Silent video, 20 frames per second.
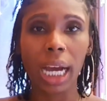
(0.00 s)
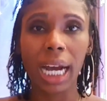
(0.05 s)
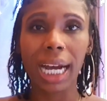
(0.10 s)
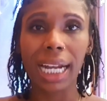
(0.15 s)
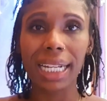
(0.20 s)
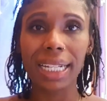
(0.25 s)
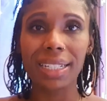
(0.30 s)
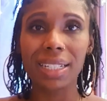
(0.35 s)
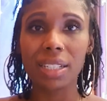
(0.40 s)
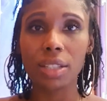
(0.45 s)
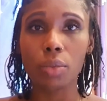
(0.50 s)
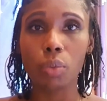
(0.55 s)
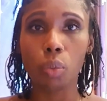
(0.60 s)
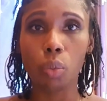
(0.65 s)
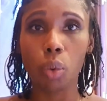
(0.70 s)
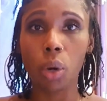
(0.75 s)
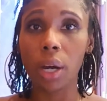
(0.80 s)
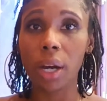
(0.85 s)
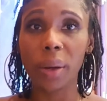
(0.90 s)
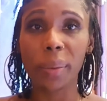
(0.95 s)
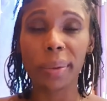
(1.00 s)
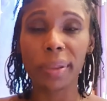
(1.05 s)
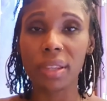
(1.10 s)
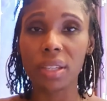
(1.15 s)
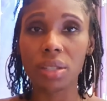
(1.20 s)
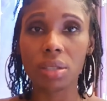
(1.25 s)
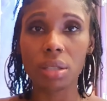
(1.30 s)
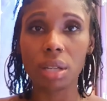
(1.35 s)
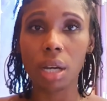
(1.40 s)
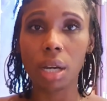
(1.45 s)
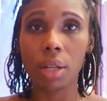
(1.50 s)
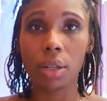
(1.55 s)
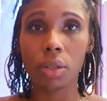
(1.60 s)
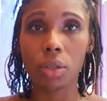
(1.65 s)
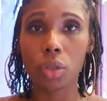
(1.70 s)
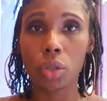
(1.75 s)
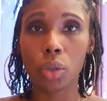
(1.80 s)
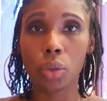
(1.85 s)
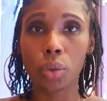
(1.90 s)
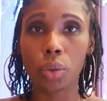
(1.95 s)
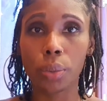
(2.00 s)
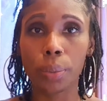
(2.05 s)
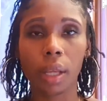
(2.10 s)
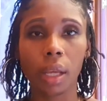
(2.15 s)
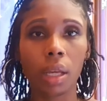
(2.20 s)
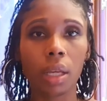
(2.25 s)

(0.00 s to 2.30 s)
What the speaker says: and it doesn't work with the style at all.